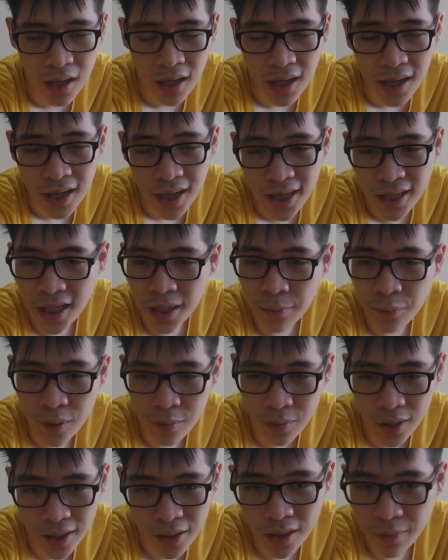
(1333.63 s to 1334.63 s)
He didn't
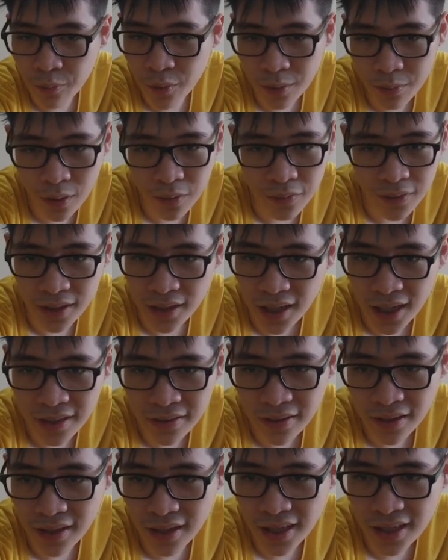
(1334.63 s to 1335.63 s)
pre-move it. I
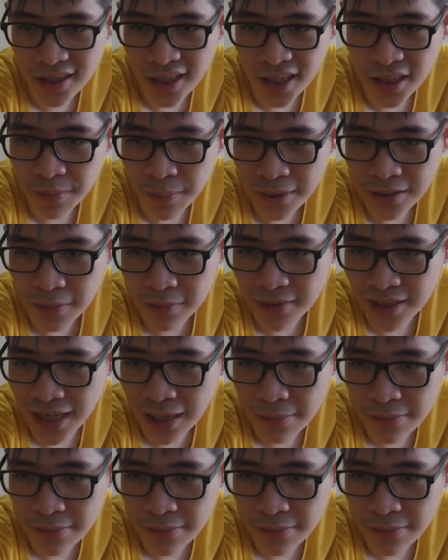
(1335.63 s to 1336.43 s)
think he's like spent some time